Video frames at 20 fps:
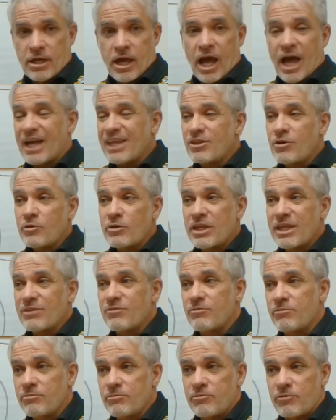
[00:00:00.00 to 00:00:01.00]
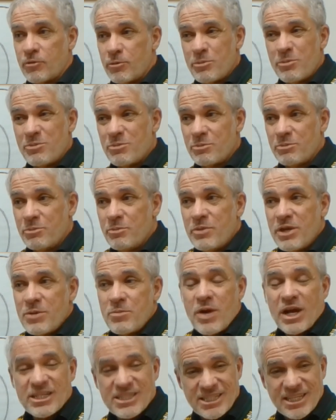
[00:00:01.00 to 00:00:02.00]
I know that for me
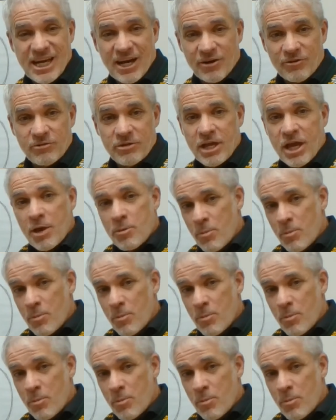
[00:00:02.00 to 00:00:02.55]
myself,